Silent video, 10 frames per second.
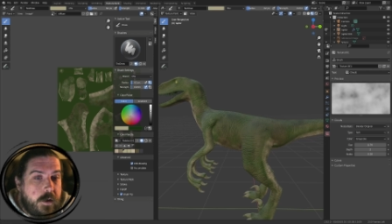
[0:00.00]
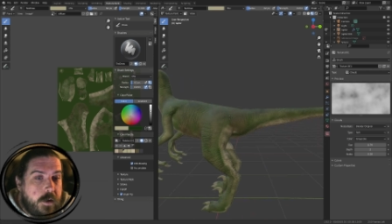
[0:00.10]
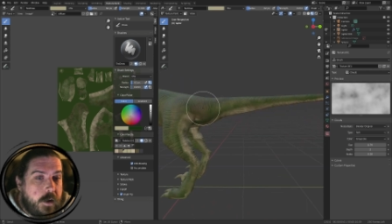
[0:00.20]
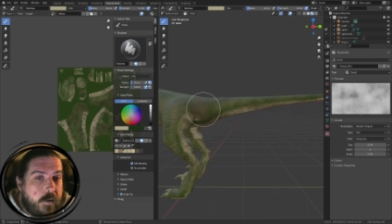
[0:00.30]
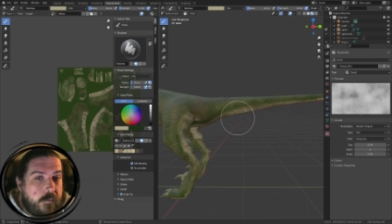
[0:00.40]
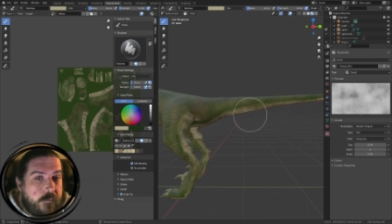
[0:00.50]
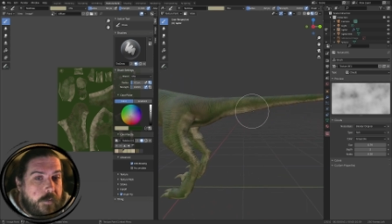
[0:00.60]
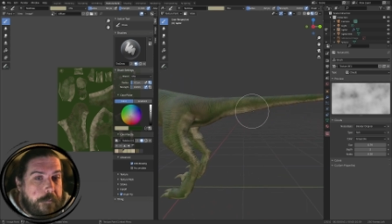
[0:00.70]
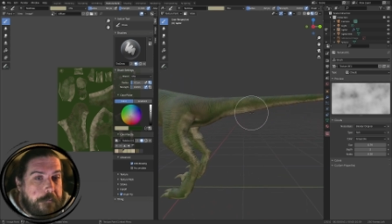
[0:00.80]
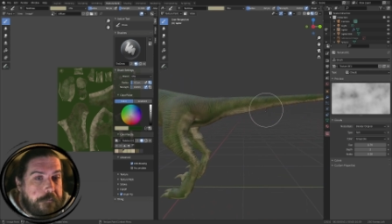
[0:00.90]
kind of
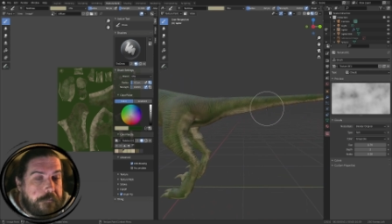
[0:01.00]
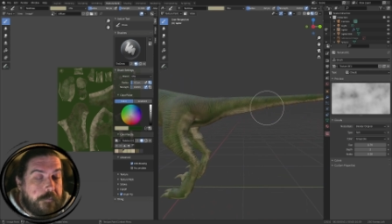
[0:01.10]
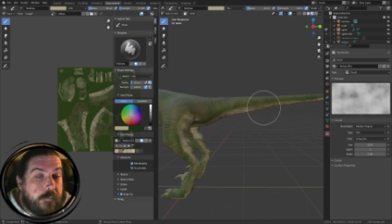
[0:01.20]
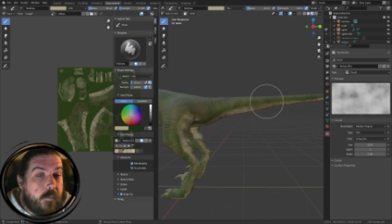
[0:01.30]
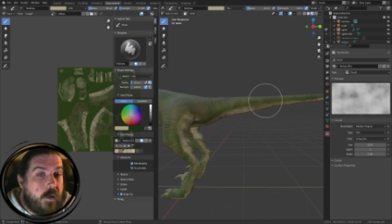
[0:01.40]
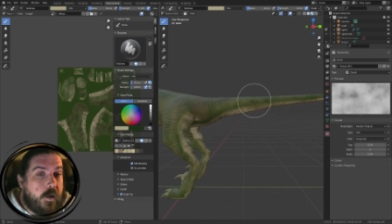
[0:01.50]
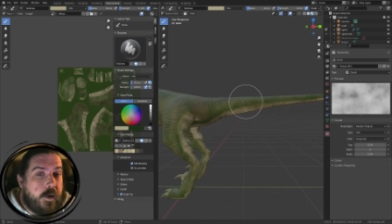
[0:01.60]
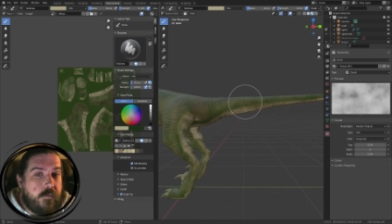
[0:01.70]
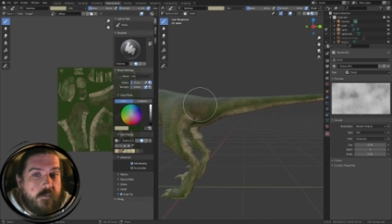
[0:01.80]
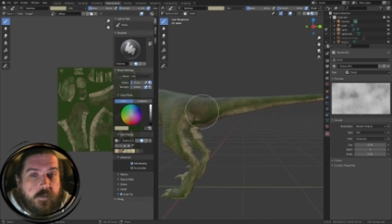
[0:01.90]

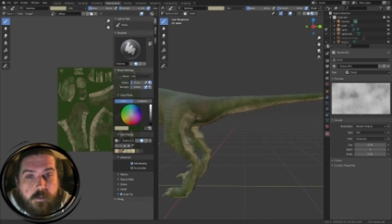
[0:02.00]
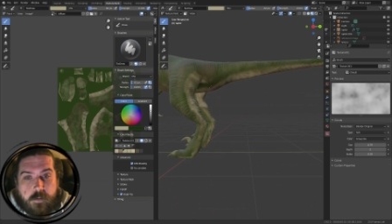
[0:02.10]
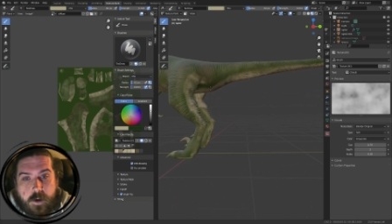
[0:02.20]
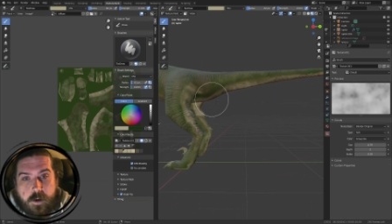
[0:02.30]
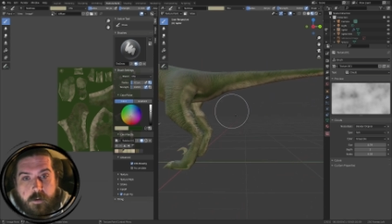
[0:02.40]
interesting looking.